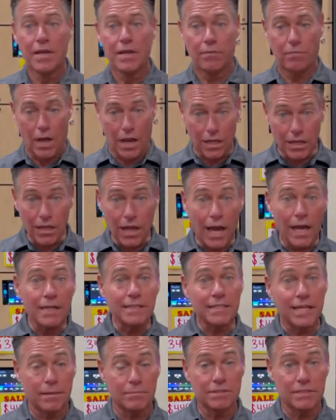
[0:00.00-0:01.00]
a lot of
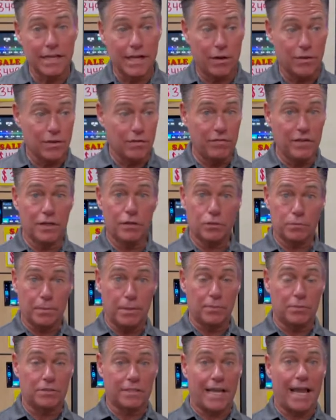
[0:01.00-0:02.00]
times now in the vehicles,
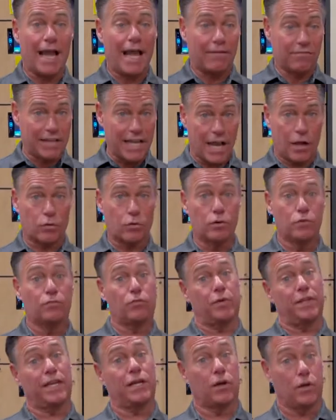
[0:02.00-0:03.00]
people say, I have got room for
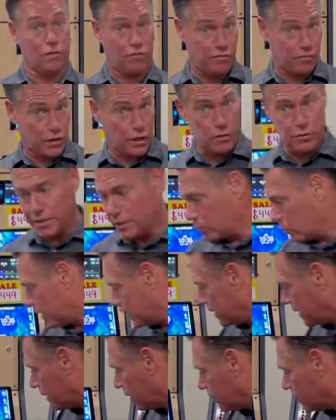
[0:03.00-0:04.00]
what they call a floating
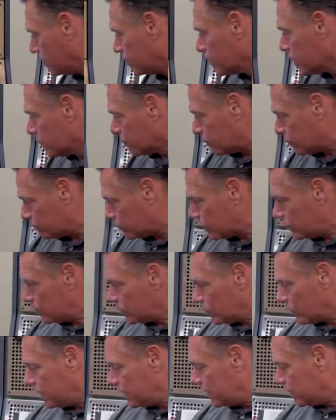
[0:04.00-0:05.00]
radio. The floating
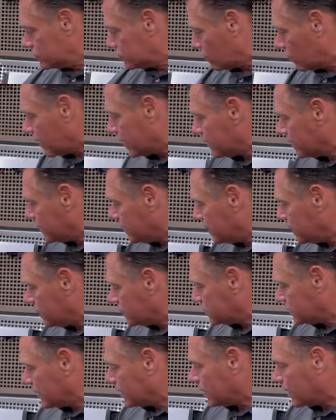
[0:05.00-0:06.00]
radios are like
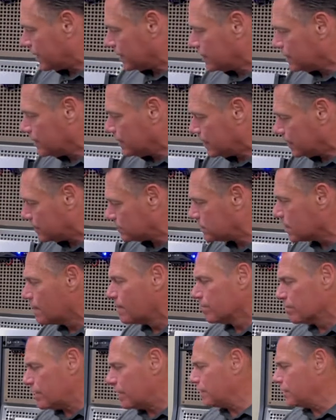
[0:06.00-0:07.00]
this and like this.
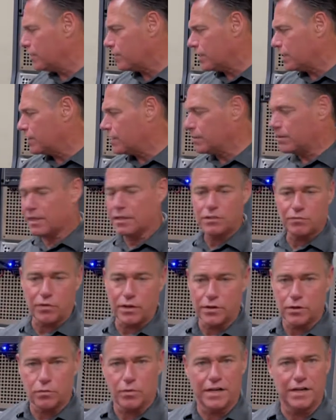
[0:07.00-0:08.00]
You know, those
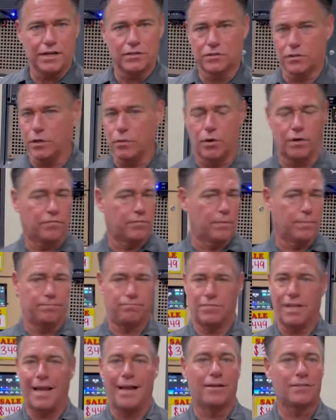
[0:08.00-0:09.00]
floating radios are anywhere from a
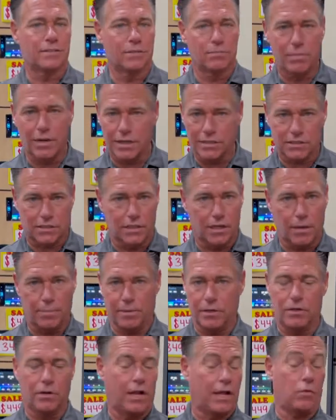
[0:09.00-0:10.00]
thousand bucks and up, and
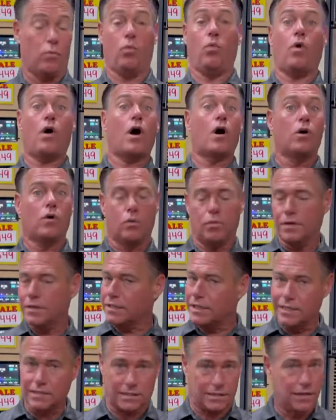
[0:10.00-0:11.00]
you're like, whoa,
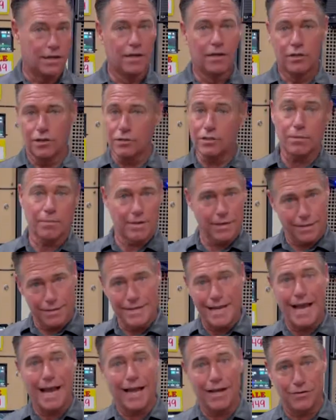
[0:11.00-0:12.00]
listen, you're talking about a
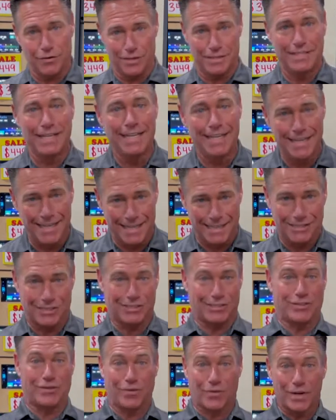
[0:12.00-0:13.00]
nine or a 10 inch
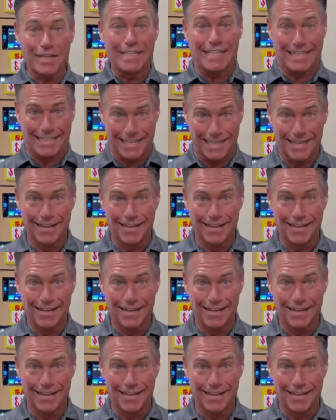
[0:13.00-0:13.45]
screen